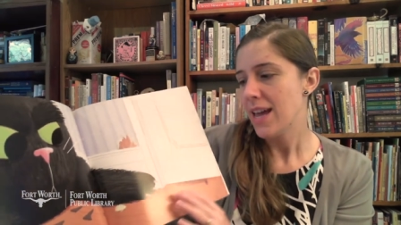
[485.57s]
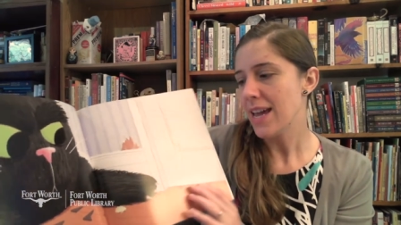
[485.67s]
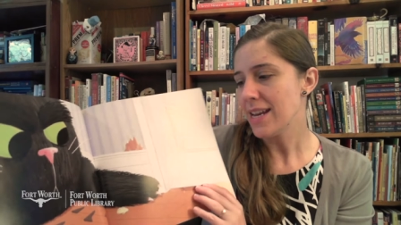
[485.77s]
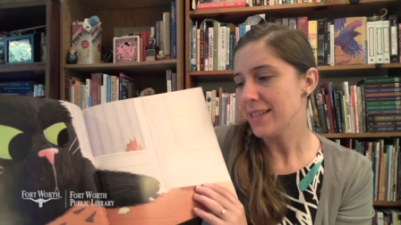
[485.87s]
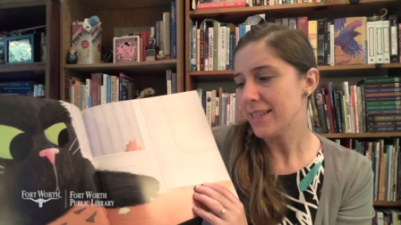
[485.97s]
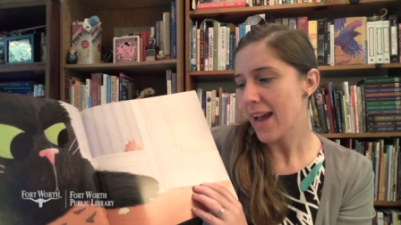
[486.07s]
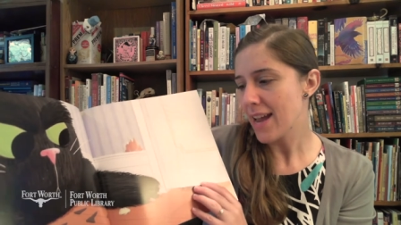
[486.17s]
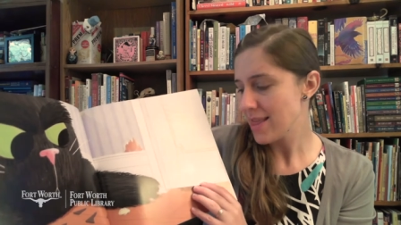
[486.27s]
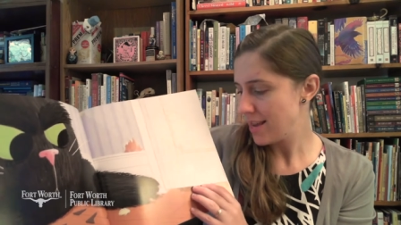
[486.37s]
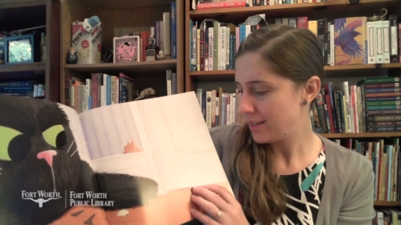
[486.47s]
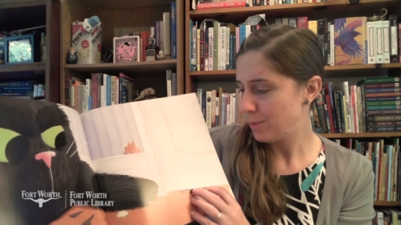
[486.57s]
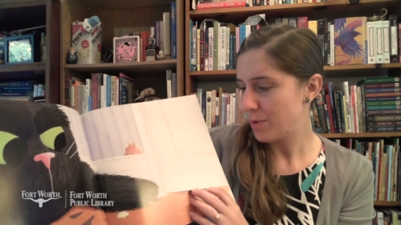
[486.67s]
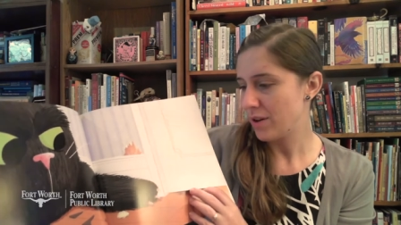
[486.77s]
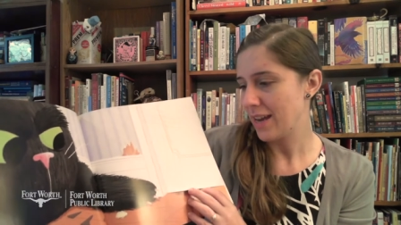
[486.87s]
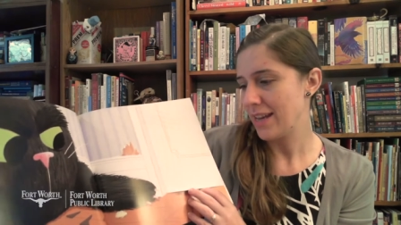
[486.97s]
Inside this
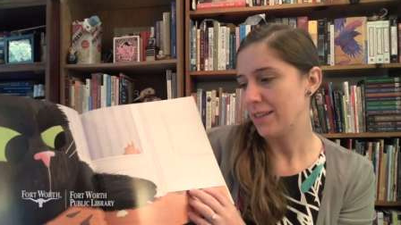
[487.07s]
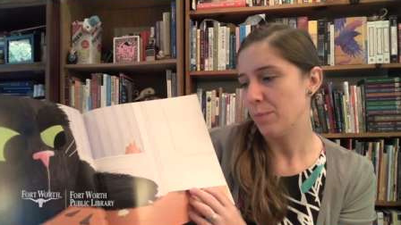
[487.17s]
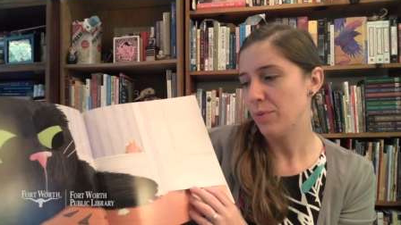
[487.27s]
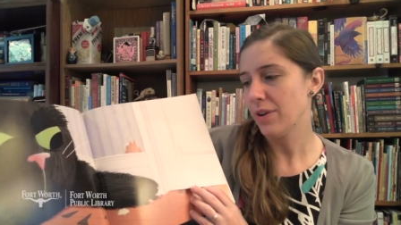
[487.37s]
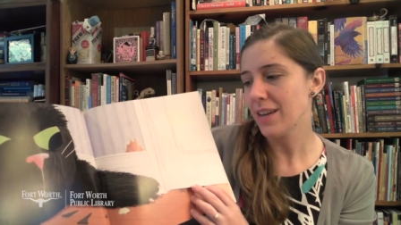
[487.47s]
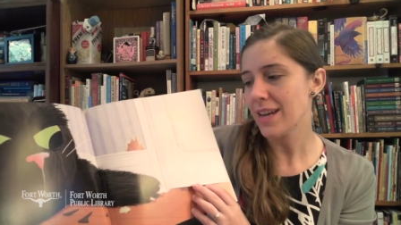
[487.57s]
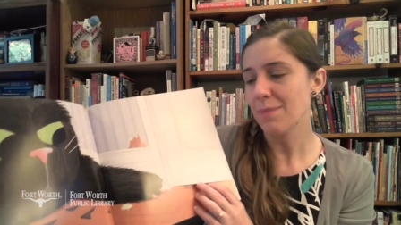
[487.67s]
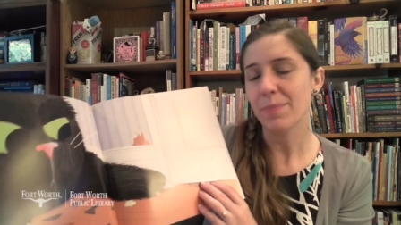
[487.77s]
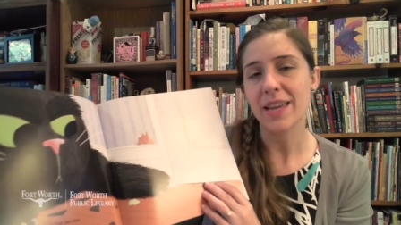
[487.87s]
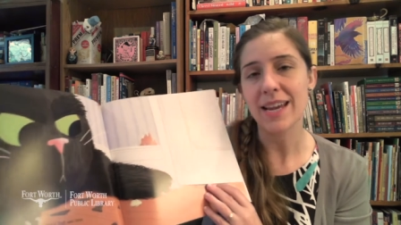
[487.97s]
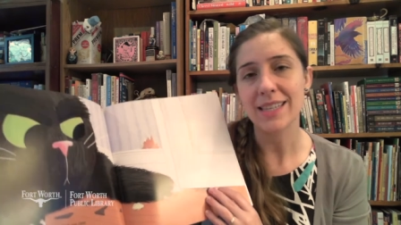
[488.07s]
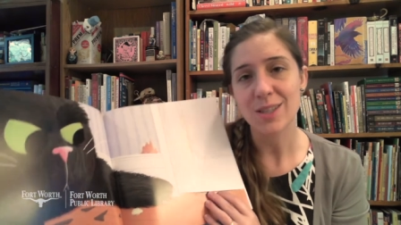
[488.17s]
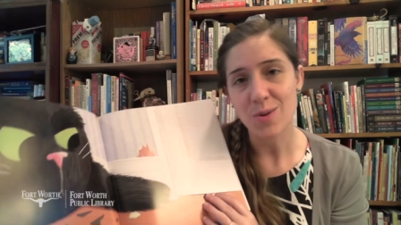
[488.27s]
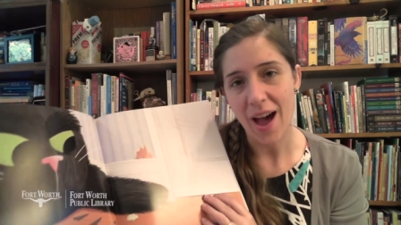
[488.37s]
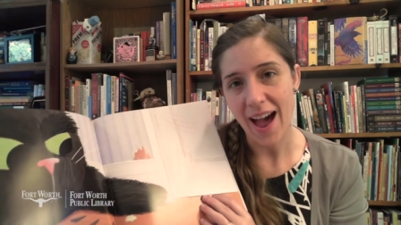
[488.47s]
book is a brilliant place
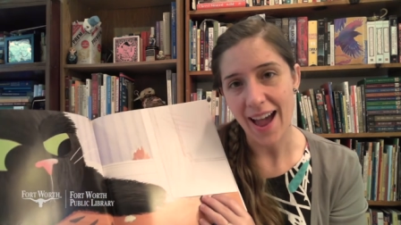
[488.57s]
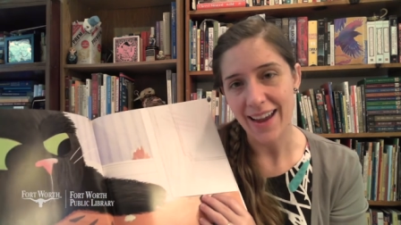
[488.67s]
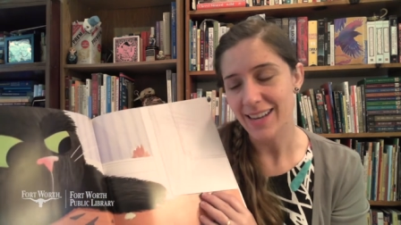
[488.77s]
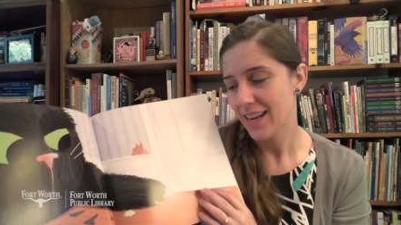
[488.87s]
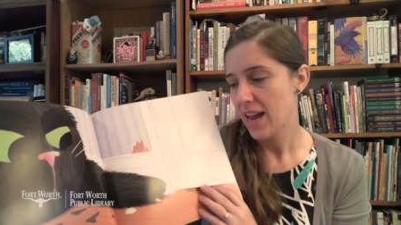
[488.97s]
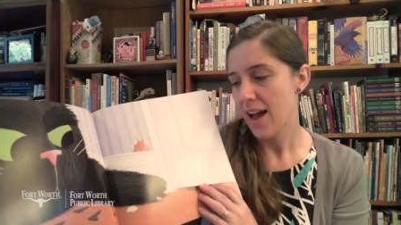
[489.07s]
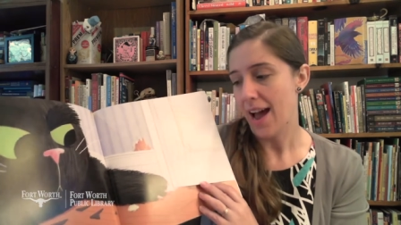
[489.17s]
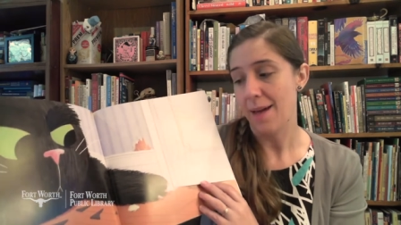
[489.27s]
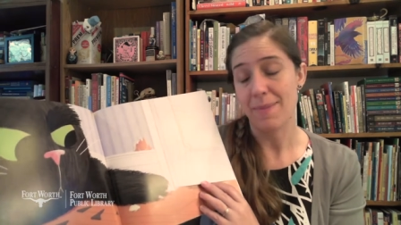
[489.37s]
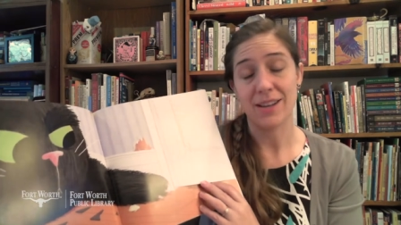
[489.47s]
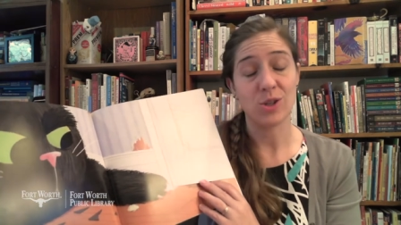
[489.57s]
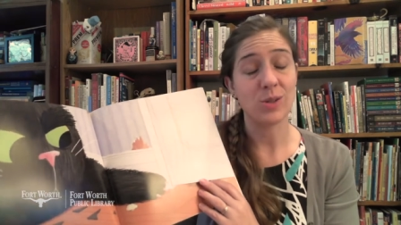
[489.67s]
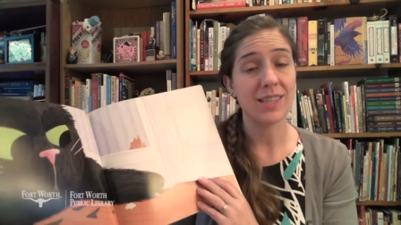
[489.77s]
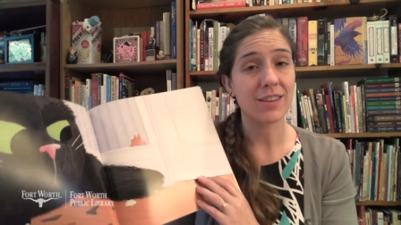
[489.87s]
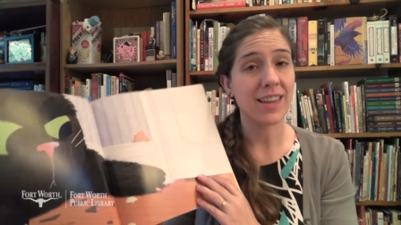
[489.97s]
to hide. I bet you
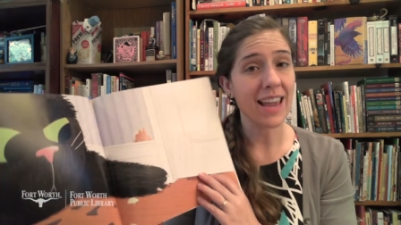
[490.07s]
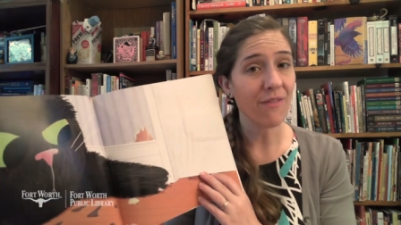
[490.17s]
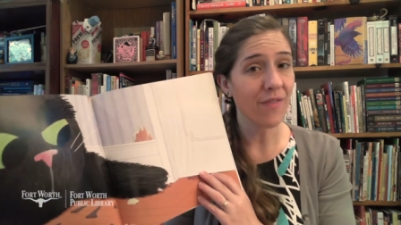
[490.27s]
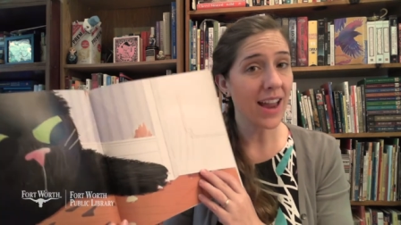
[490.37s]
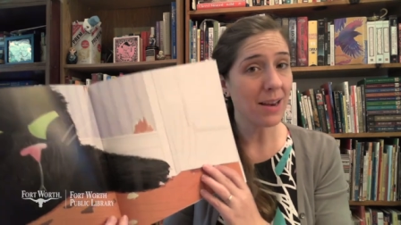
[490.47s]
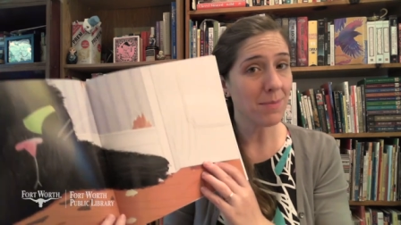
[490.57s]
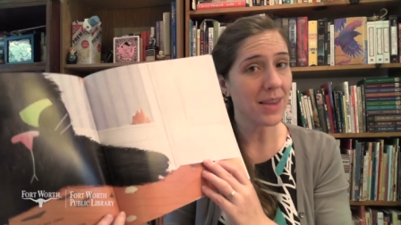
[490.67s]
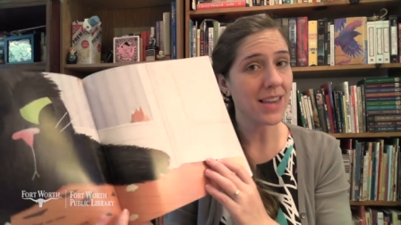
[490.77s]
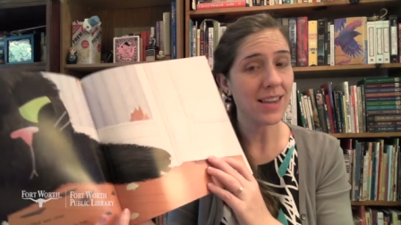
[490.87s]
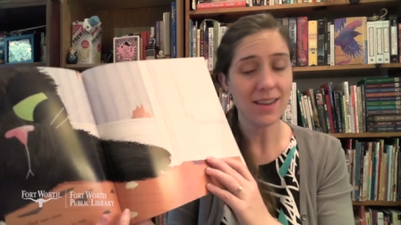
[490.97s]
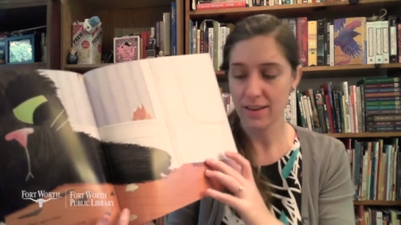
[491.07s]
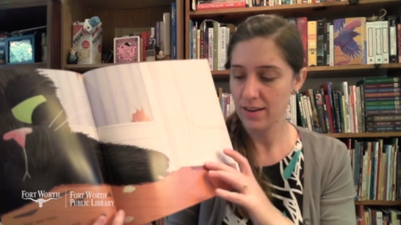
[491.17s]
still can't find me.